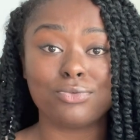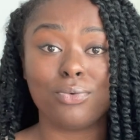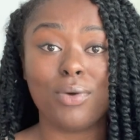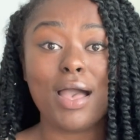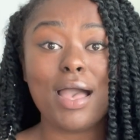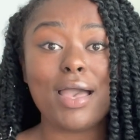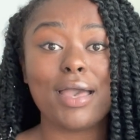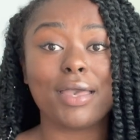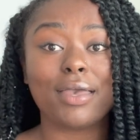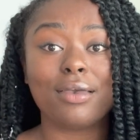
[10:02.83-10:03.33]

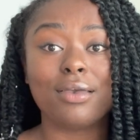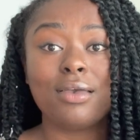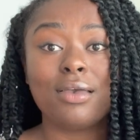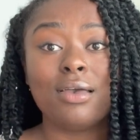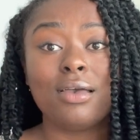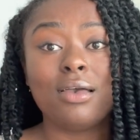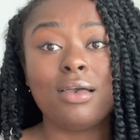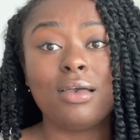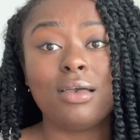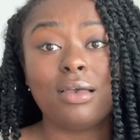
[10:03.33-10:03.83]
why?
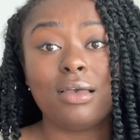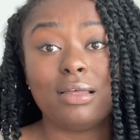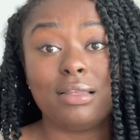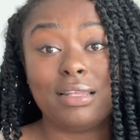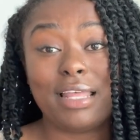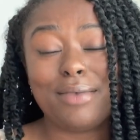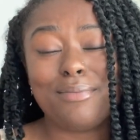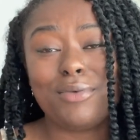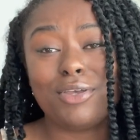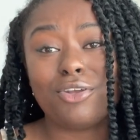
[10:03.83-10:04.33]

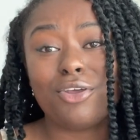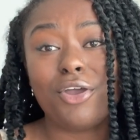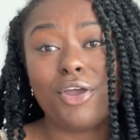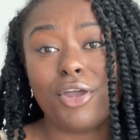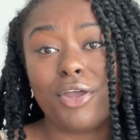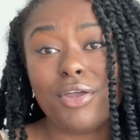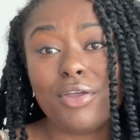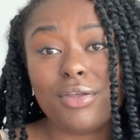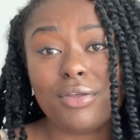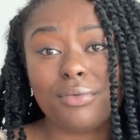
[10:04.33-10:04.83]
They've been
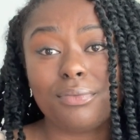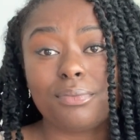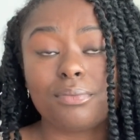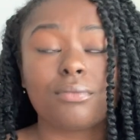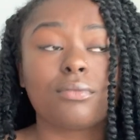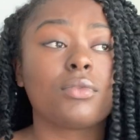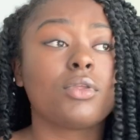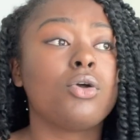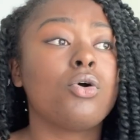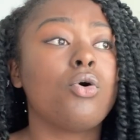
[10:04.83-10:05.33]
hurt,
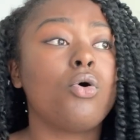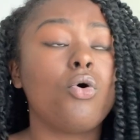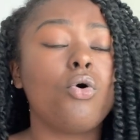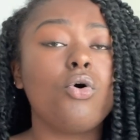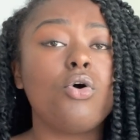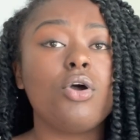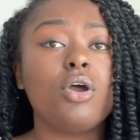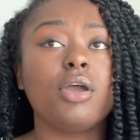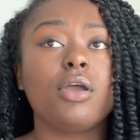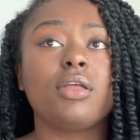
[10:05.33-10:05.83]

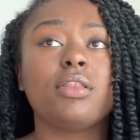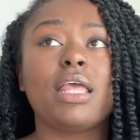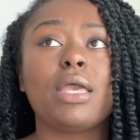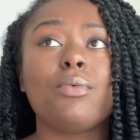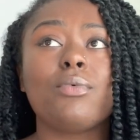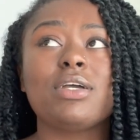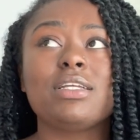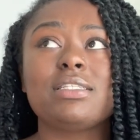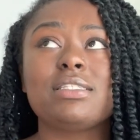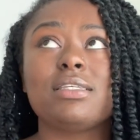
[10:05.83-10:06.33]
or they
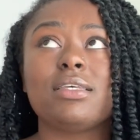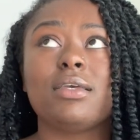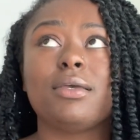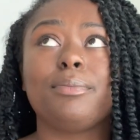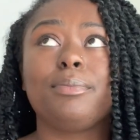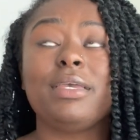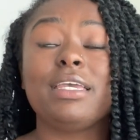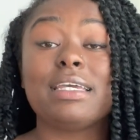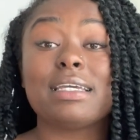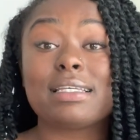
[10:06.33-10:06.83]
want
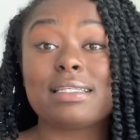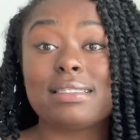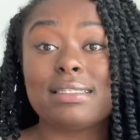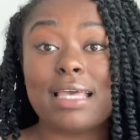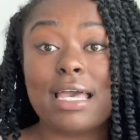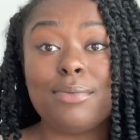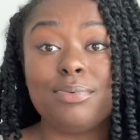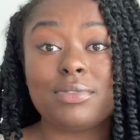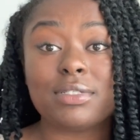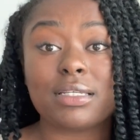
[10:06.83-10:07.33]
to be
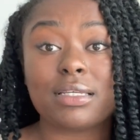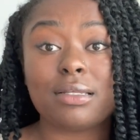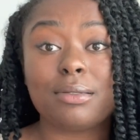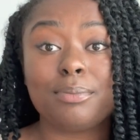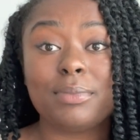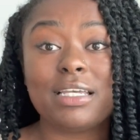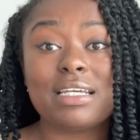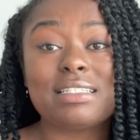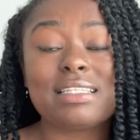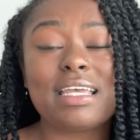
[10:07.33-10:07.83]

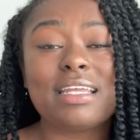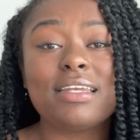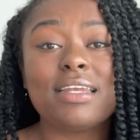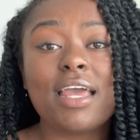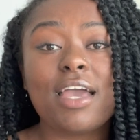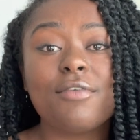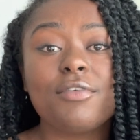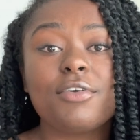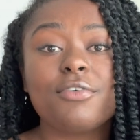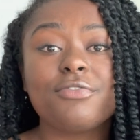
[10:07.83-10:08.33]
accepted because they
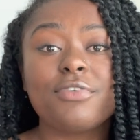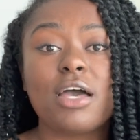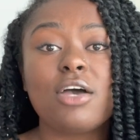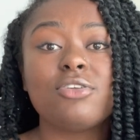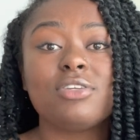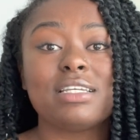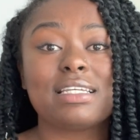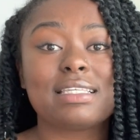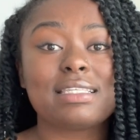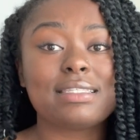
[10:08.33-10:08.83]
never
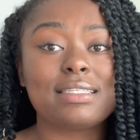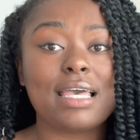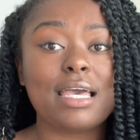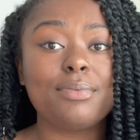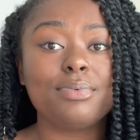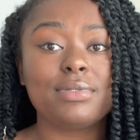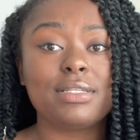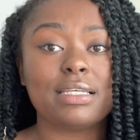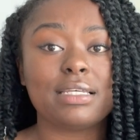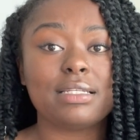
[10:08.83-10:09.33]
found
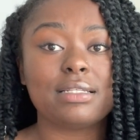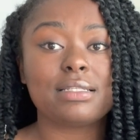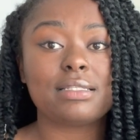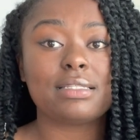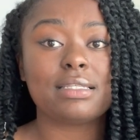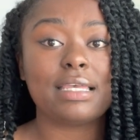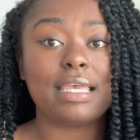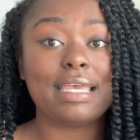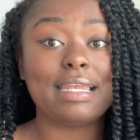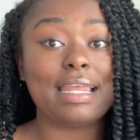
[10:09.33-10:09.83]

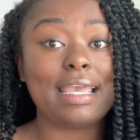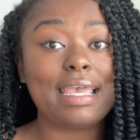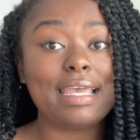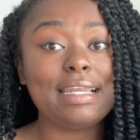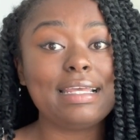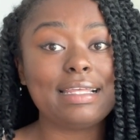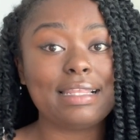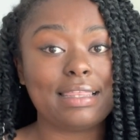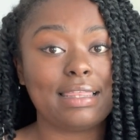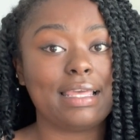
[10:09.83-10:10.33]
acceptance in
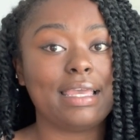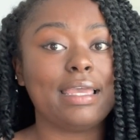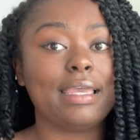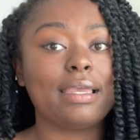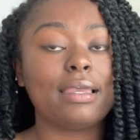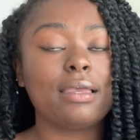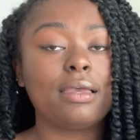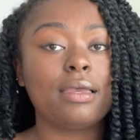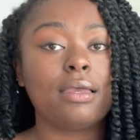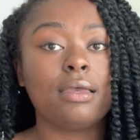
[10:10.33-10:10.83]
anything,